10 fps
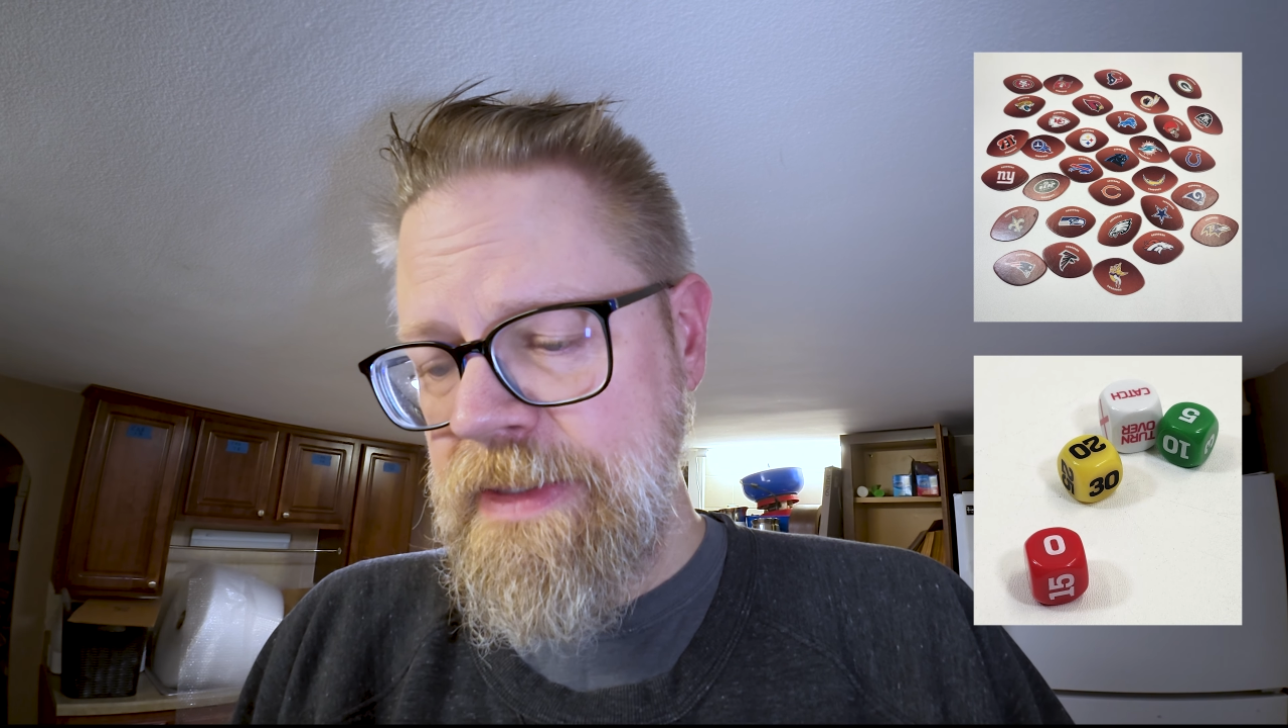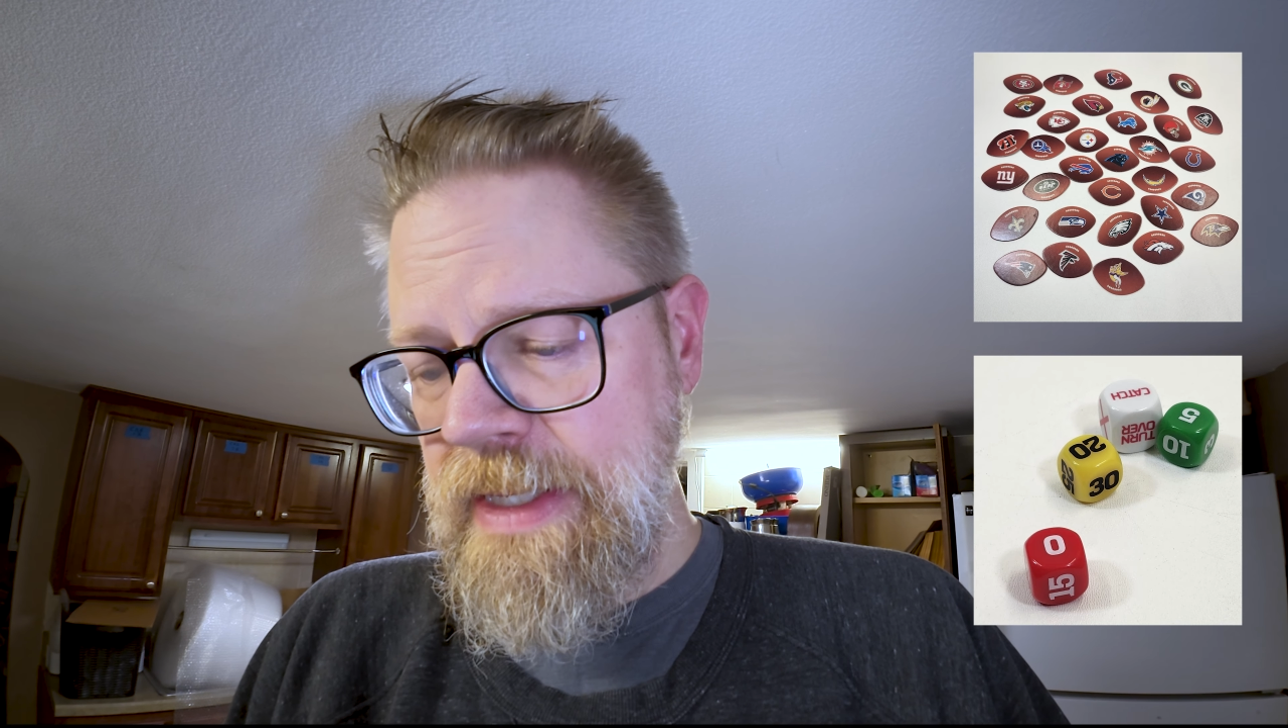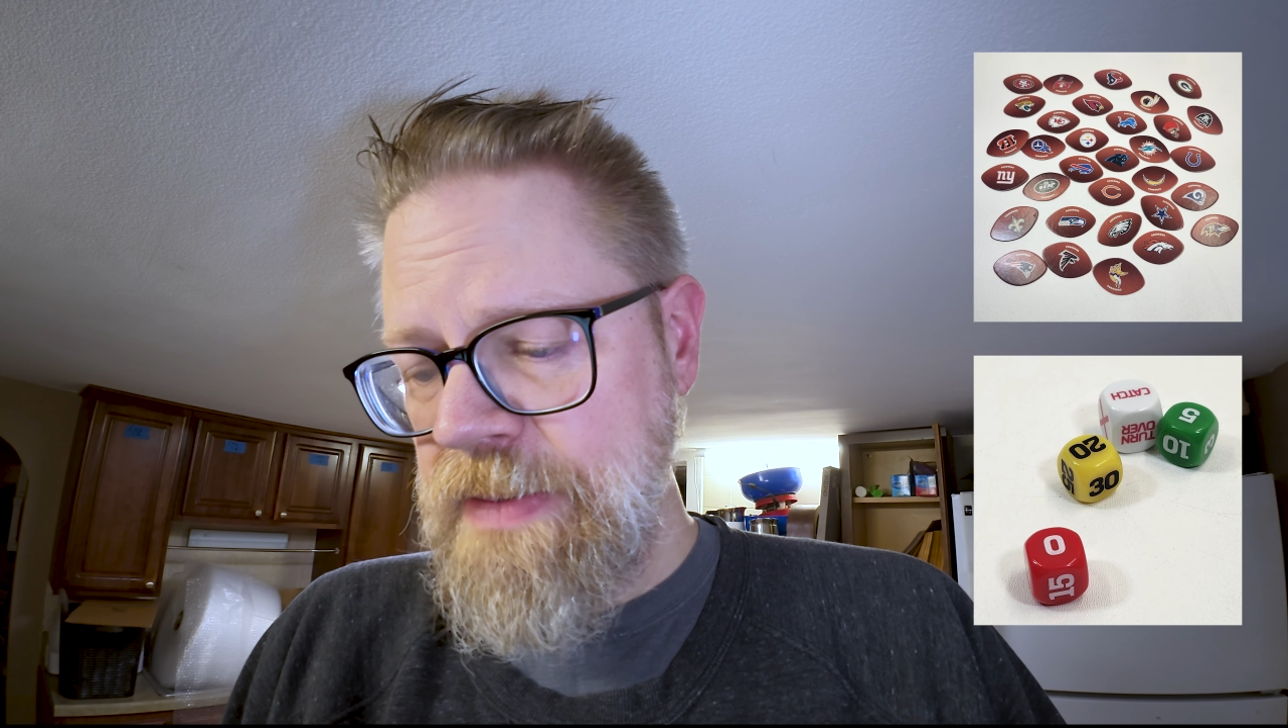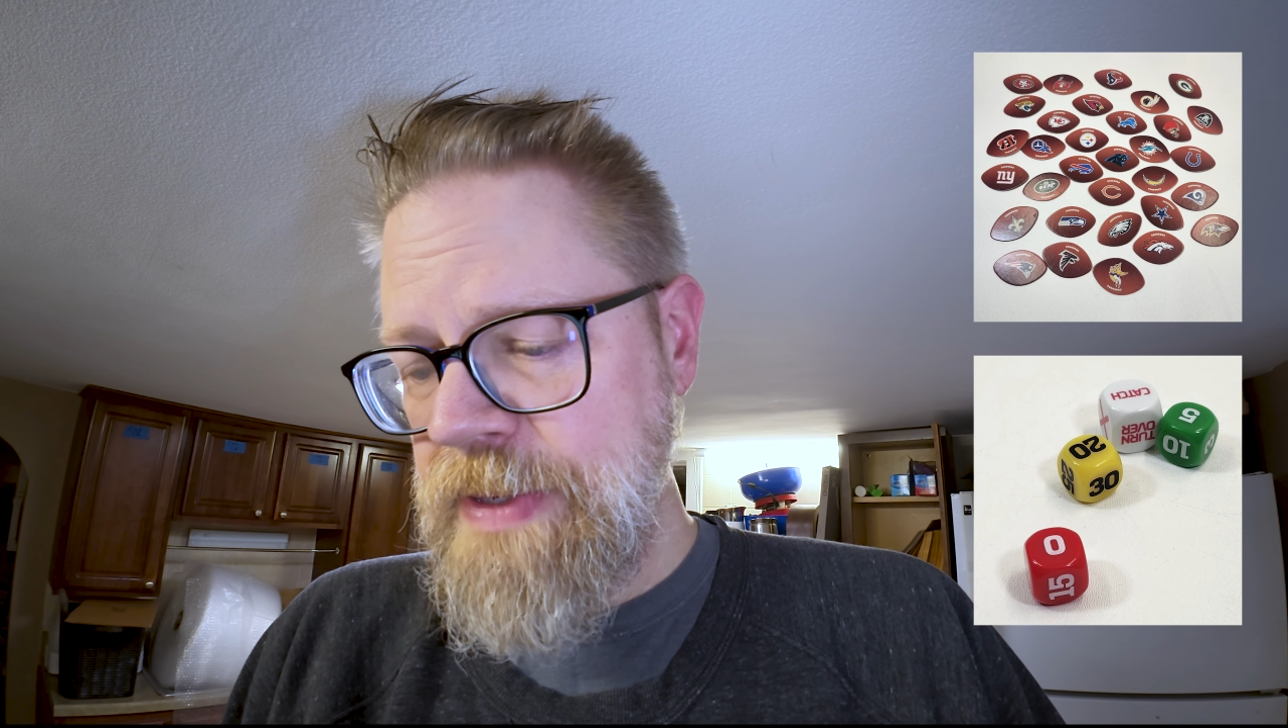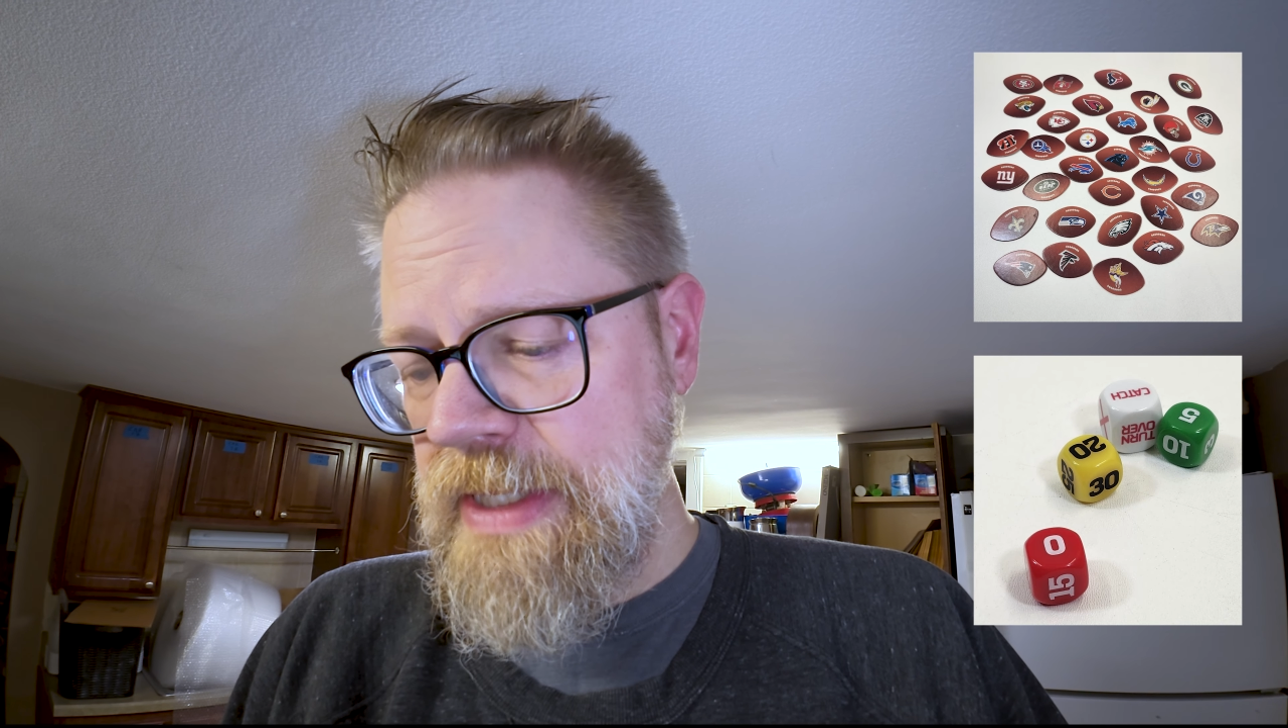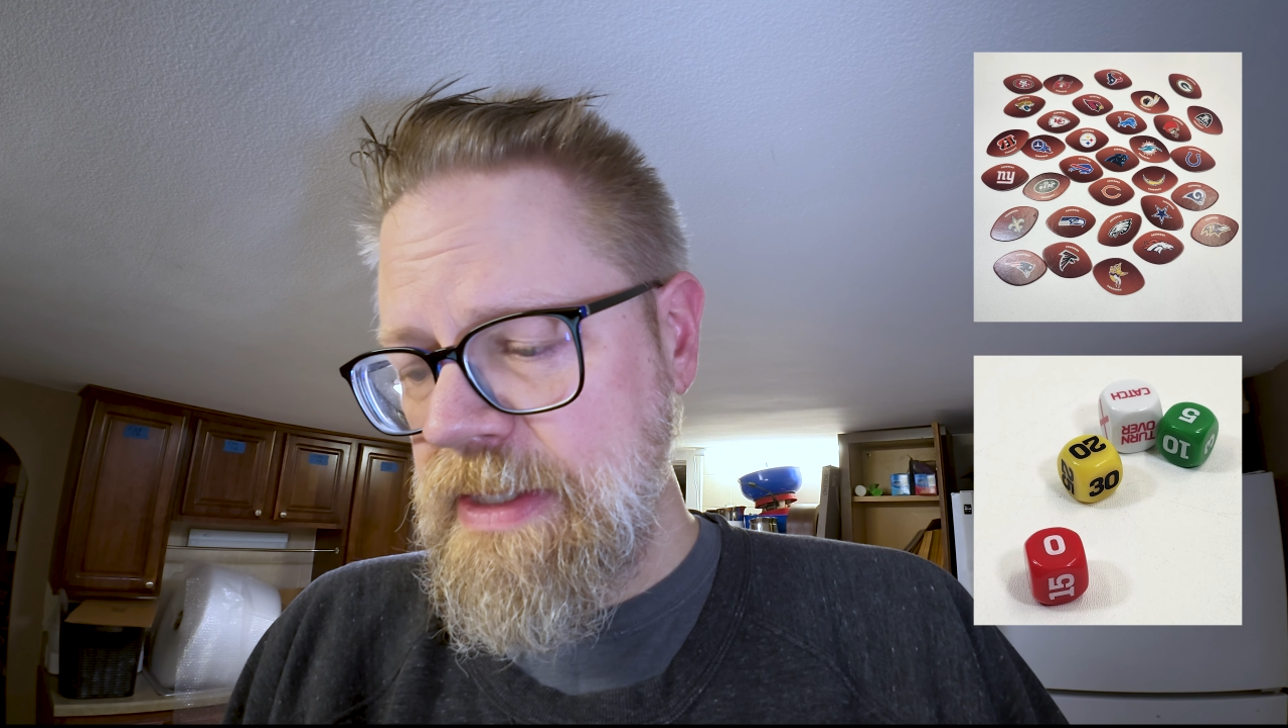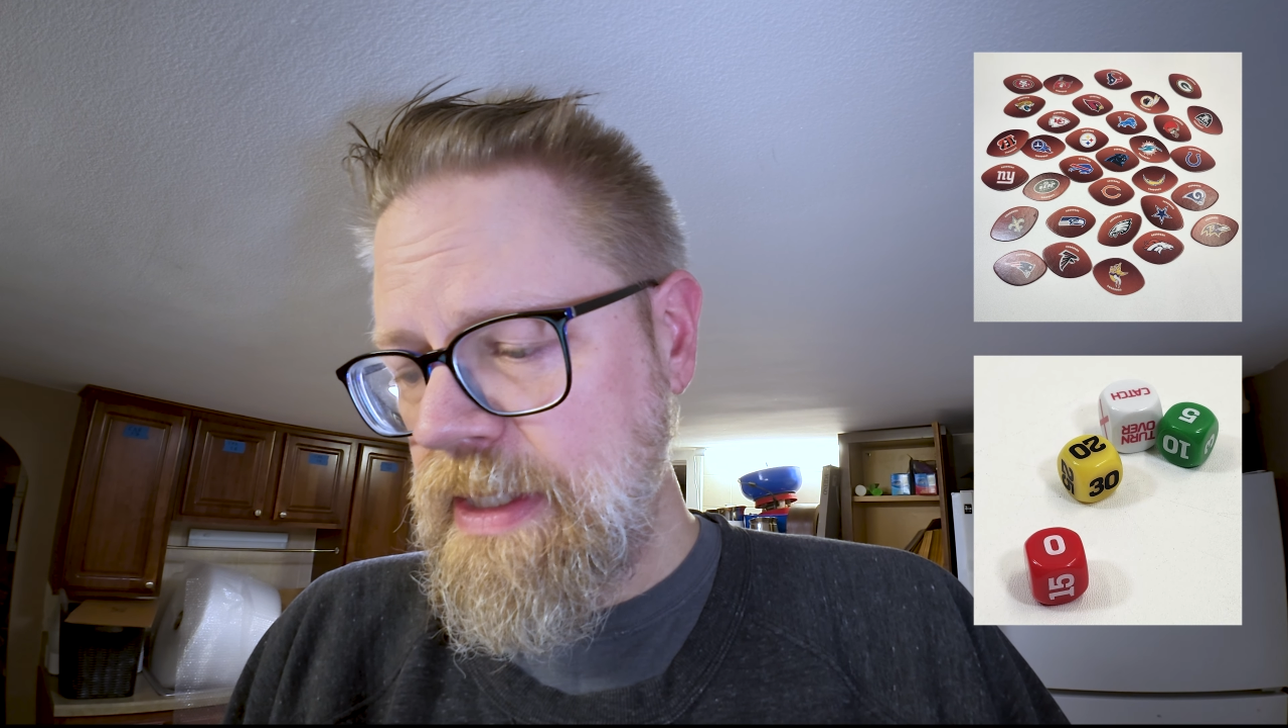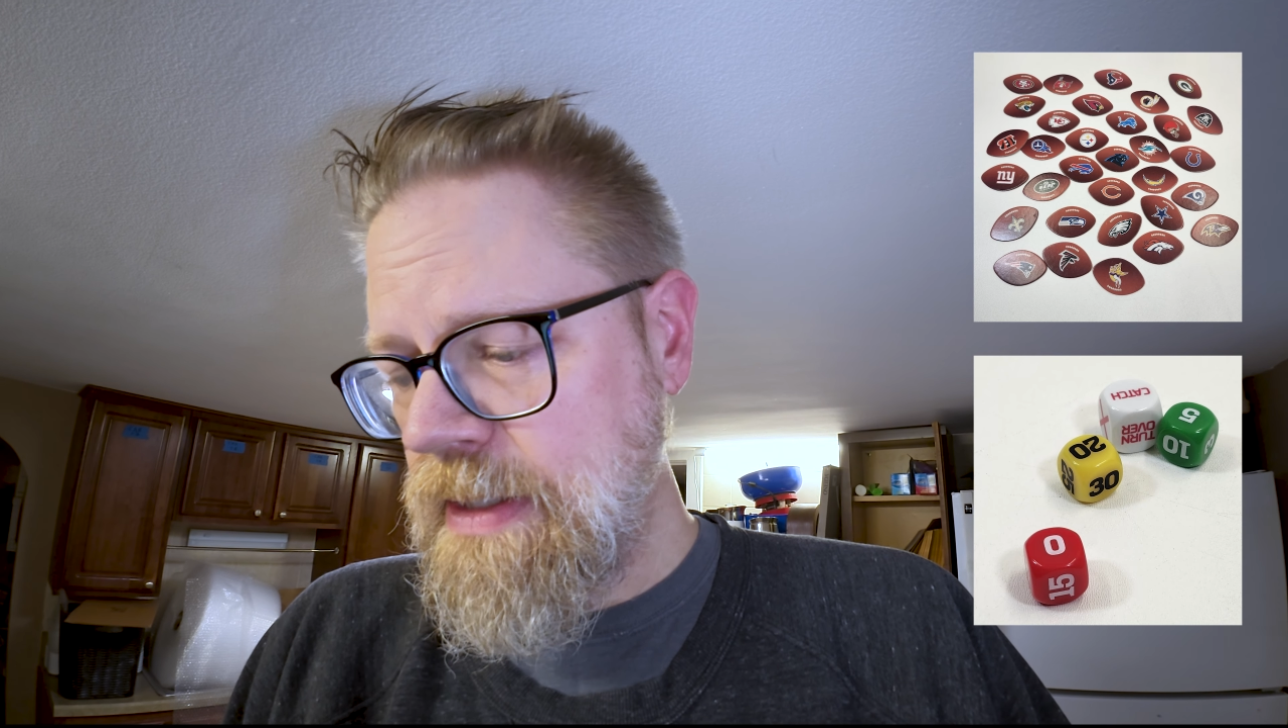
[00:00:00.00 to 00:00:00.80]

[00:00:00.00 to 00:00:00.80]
Not the best